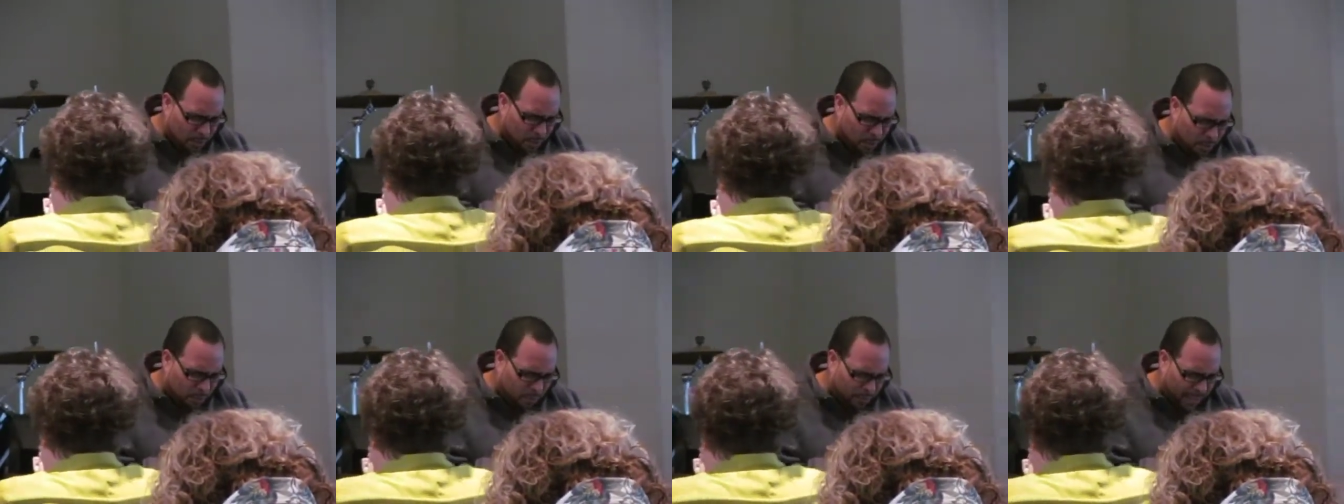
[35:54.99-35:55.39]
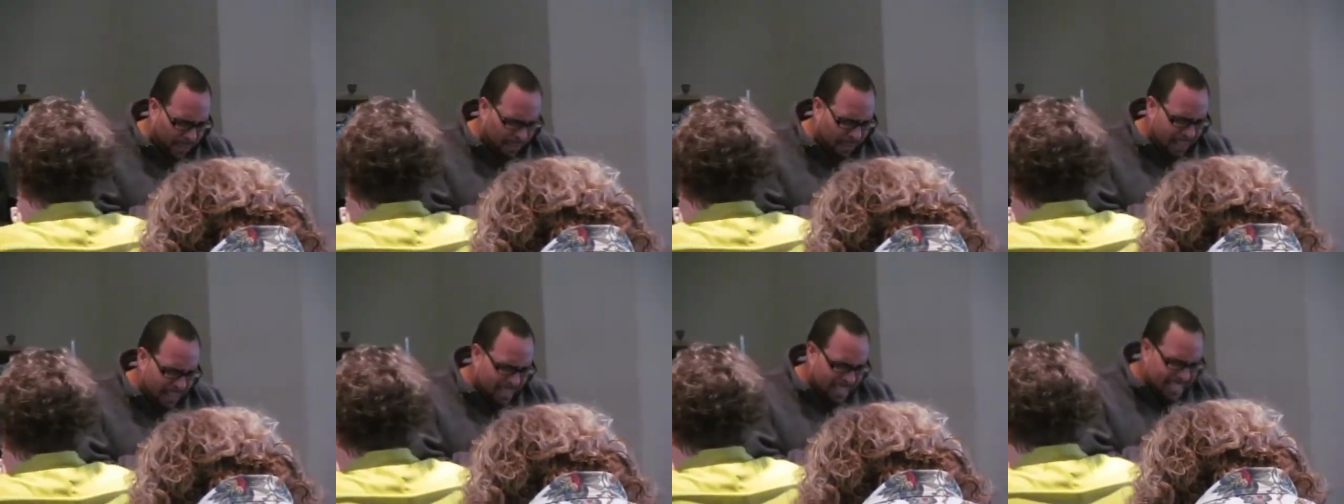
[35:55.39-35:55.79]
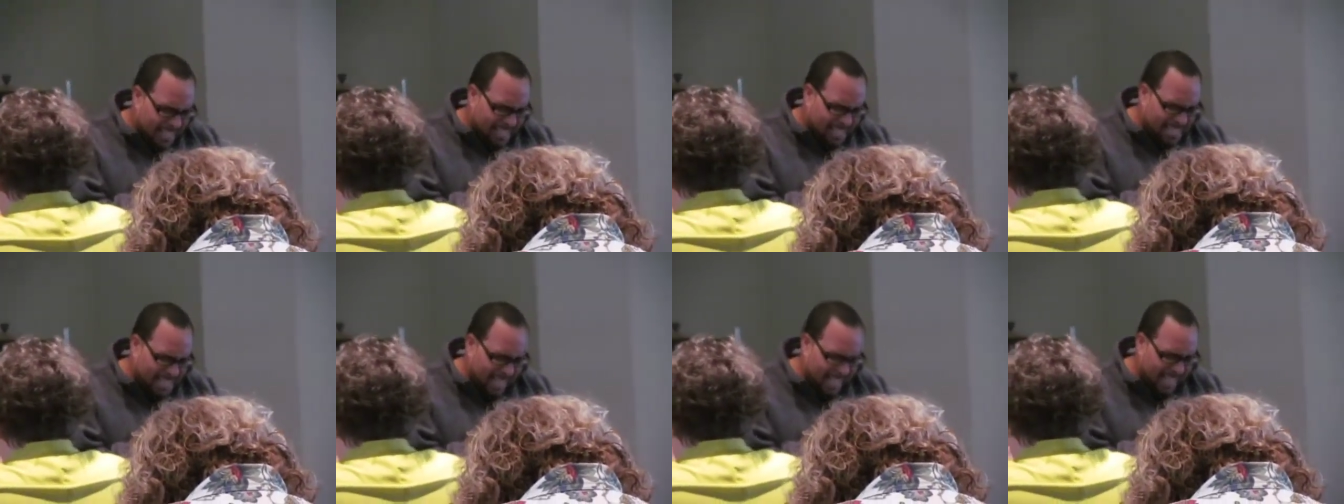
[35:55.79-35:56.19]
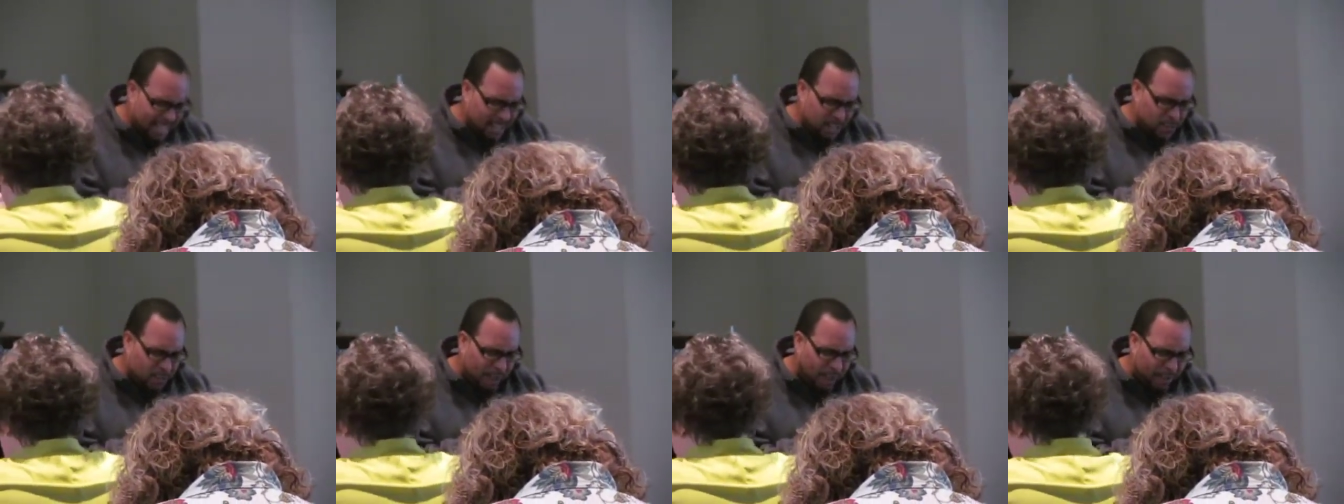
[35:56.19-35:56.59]
you, Father.
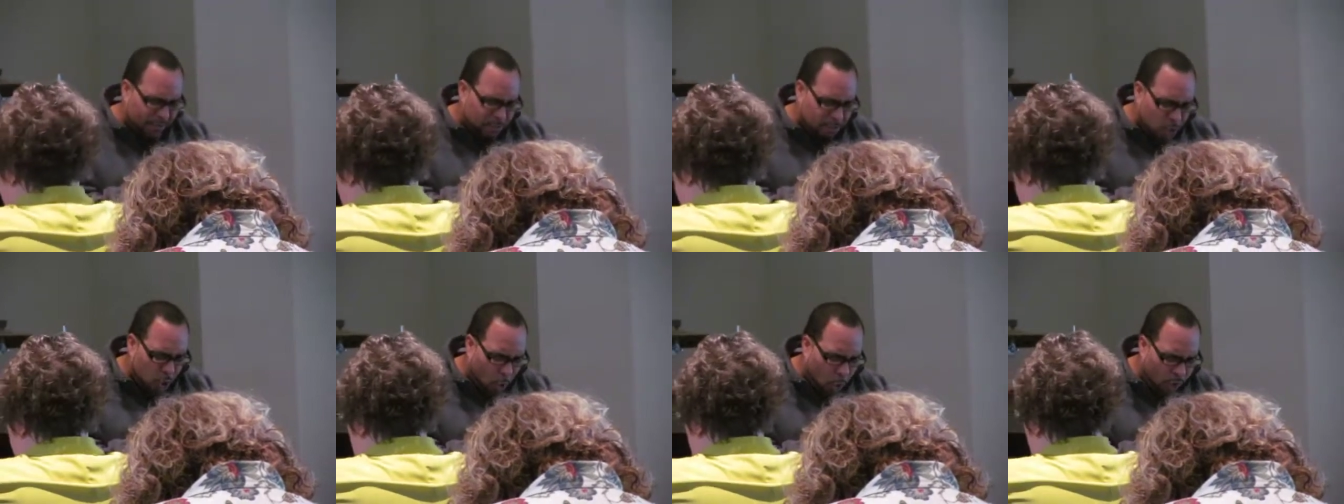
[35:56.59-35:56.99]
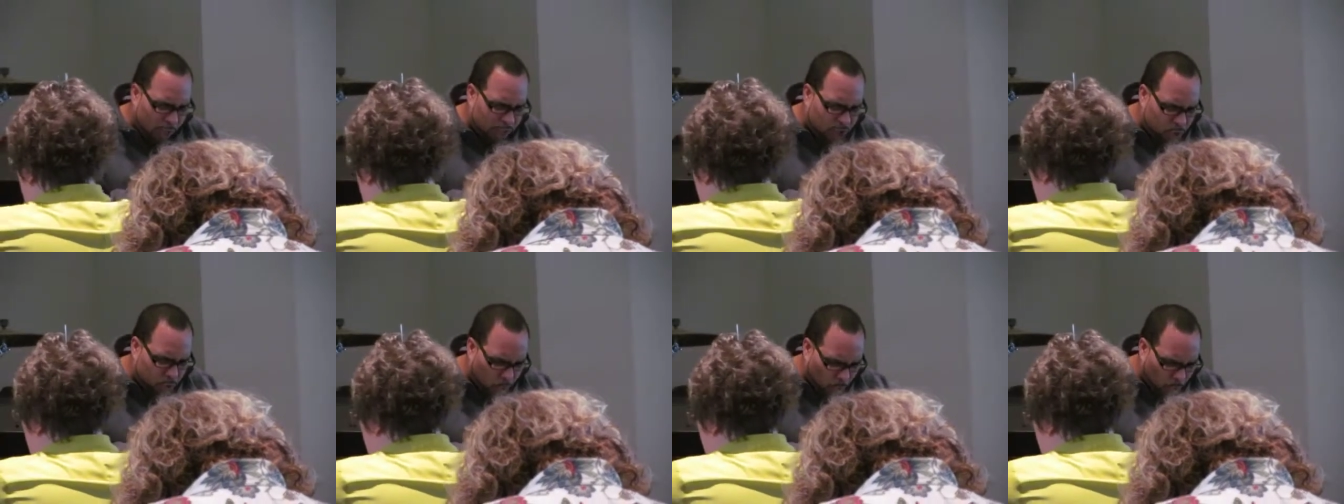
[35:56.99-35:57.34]
Satan, you have no